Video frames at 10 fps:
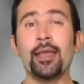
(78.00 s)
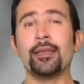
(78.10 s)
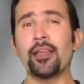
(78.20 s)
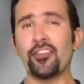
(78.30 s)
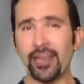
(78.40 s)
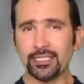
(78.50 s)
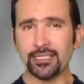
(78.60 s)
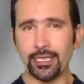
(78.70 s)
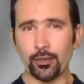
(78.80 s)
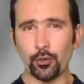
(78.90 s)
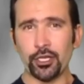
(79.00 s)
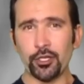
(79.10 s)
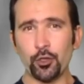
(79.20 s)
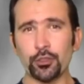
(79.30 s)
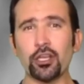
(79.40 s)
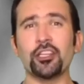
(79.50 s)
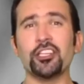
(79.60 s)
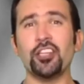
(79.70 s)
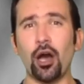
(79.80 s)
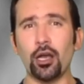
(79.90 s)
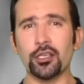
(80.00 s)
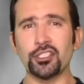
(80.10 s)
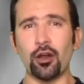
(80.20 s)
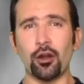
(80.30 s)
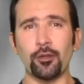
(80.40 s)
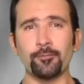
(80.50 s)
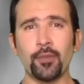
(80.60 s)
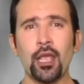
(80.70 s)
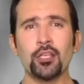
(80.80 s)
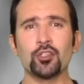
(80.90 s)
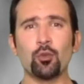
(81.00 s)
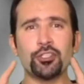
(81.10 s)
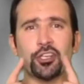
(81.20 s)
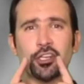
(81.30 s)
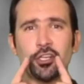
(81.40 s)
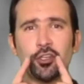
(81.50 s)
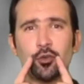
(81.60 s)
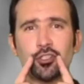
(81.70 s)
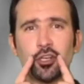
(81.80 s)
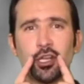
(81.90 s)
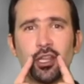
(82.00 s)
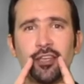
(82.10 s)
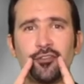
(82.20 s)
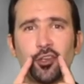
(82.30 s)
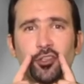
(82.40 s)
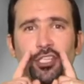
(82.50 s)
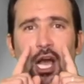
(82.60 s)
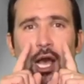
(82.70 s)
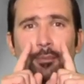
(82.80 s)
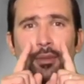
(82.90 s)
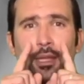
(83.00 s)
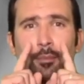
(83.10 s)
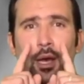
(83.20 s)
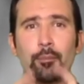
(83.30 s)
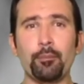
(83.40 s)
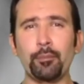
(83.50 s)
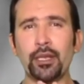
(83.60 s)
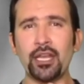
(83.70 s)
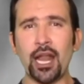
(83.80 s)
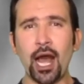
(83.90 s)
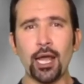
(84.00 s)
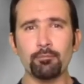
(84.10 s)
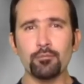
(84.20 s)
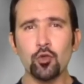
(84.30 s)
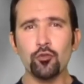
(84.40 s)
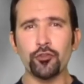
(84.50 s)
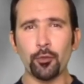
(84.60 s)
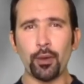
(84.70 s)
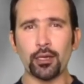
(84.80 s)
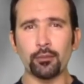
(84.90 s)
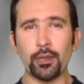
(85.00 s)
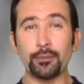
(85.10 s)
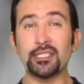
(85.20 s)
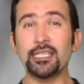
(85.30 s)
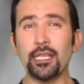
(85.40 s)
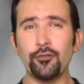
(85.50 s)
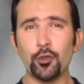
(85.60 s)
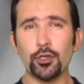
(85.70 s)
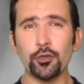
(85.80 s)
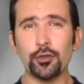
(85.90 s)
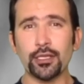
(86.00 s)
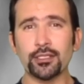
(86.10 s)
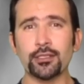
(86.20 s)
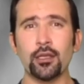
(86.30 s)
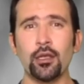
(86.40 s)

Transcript: Now the next thing that we're gonna do is called a dog snarl. So what you're gonna do is you're gonna lift your top lip up, but not move your bottom lip. See if you can do this.